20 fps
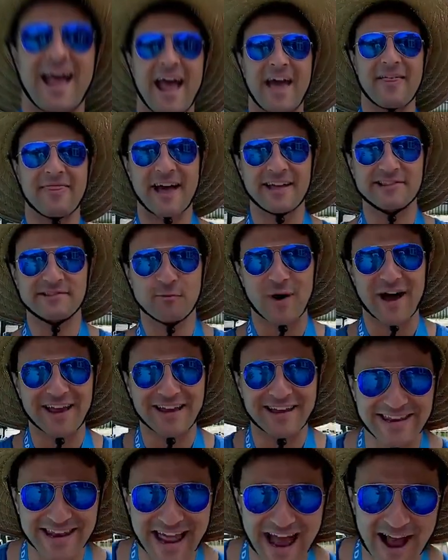And that's why
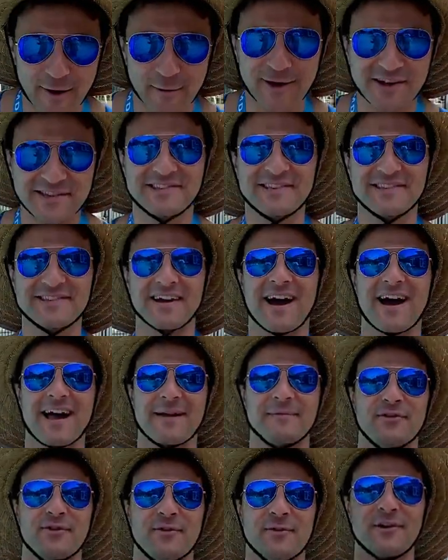now is the
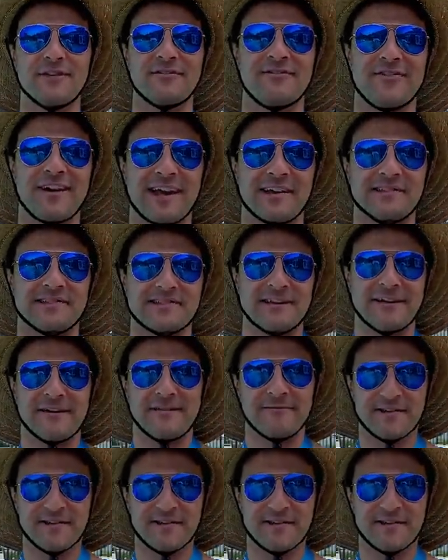time to invest.